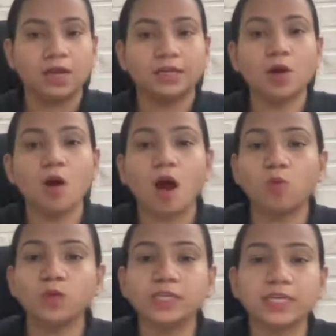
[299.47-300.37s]
Now how
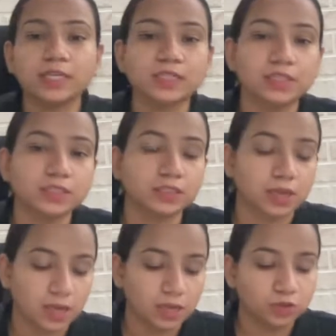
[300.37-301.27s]
we are getting this?
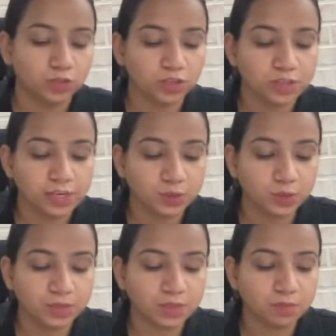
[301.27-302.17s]
You can relate
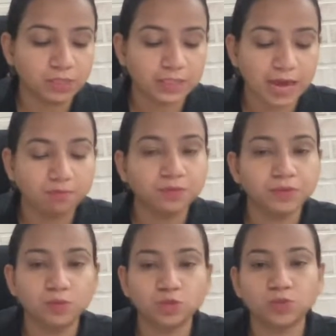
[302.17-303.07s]
with some
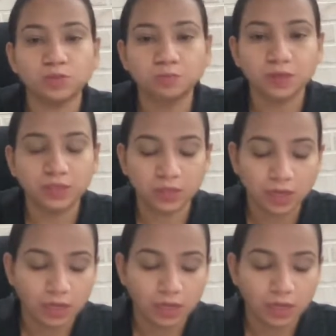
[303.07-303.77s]
example which will be